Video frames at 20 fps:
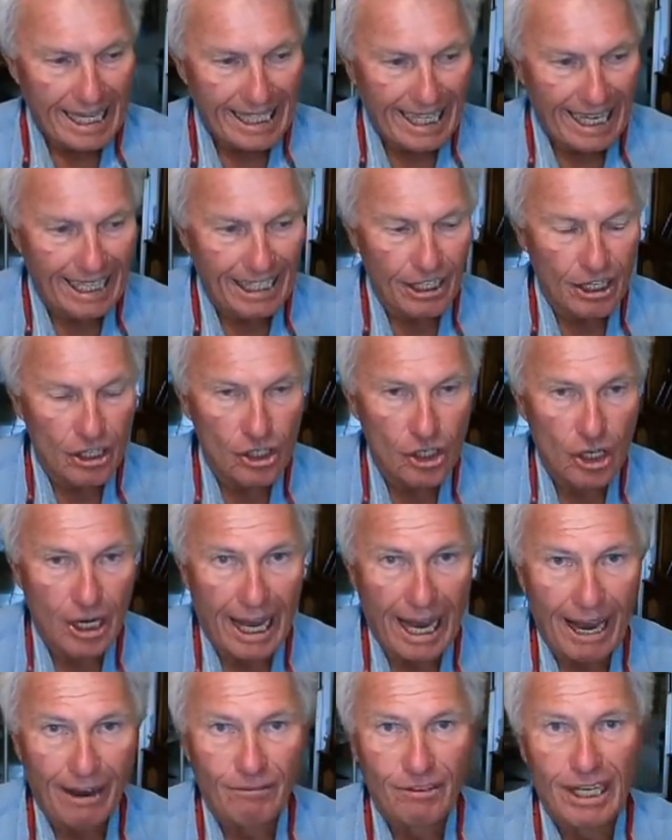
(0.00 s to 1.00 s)
And that is
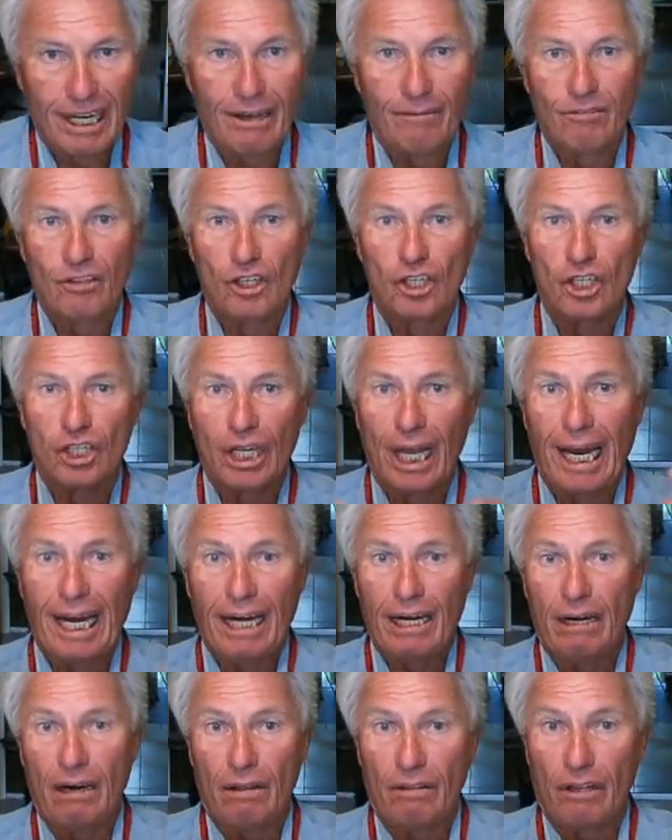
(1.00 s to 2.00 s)
you have to have the
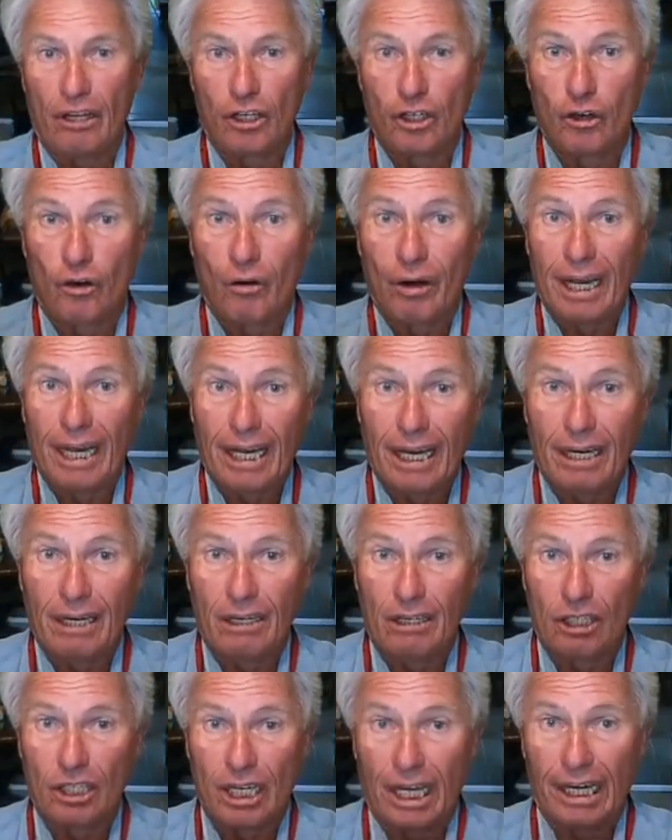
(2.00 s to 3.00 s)
state that you're
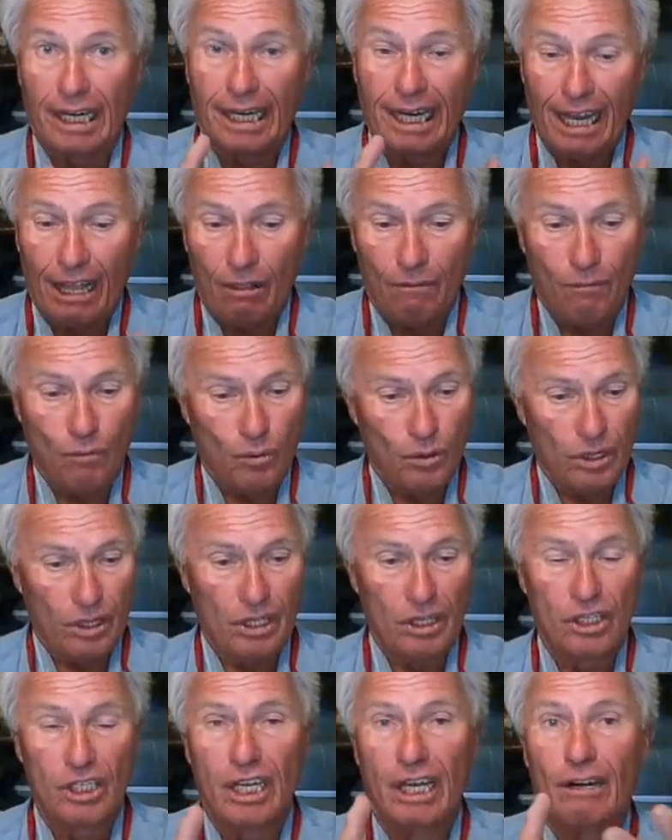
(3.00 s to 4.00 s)
in, the state of
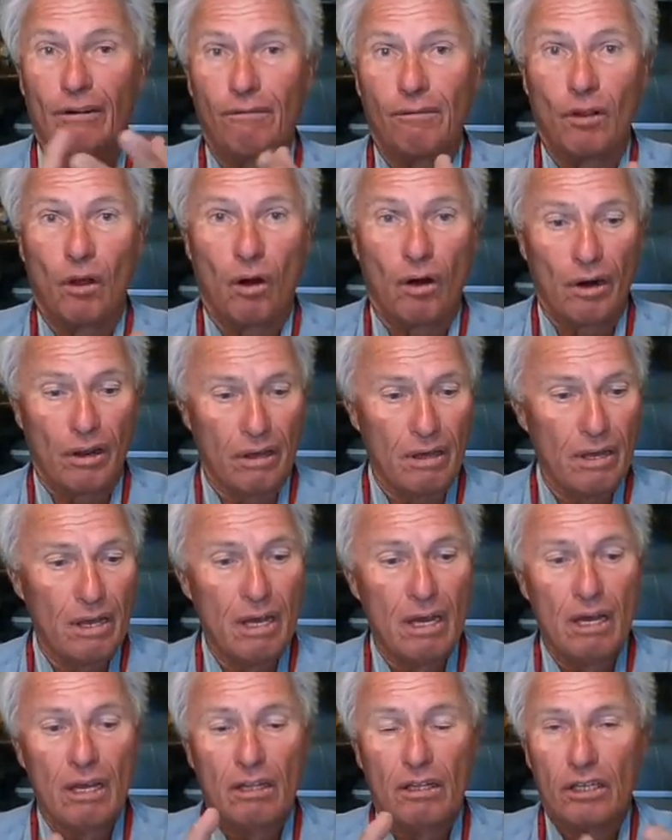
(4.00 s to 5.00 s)
California, the state of Florida,
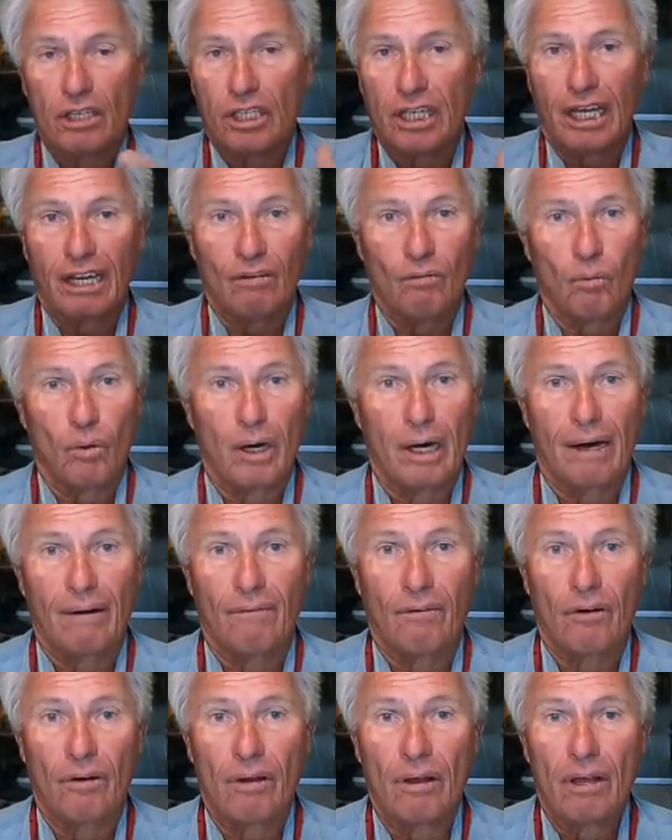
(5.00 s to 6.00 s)
the state of
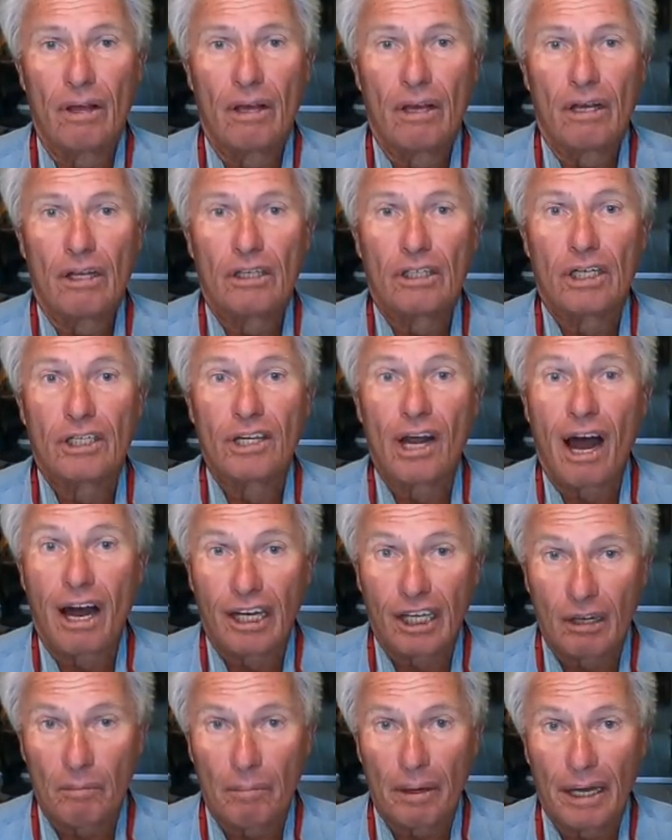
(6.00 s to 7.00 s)
whatever, to
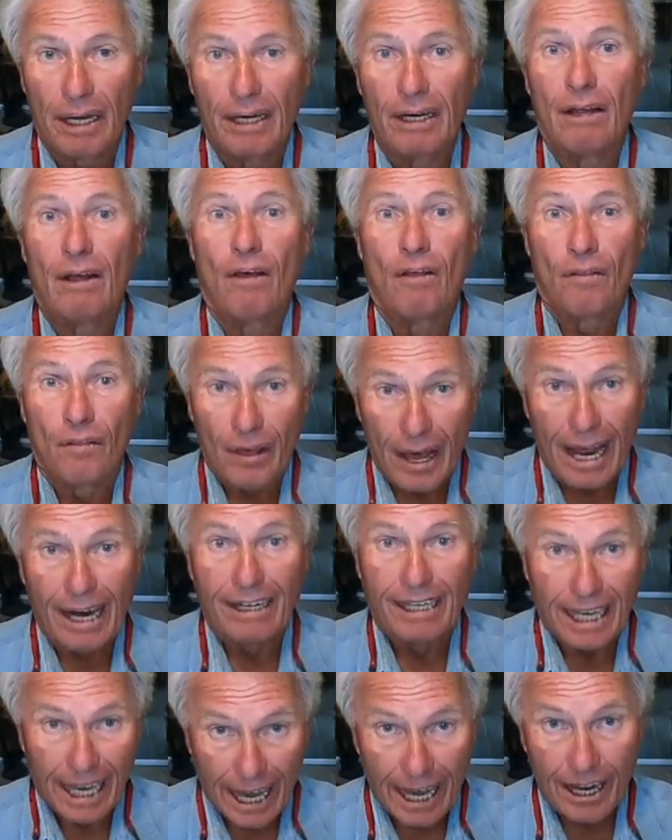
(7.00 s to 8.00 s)
document that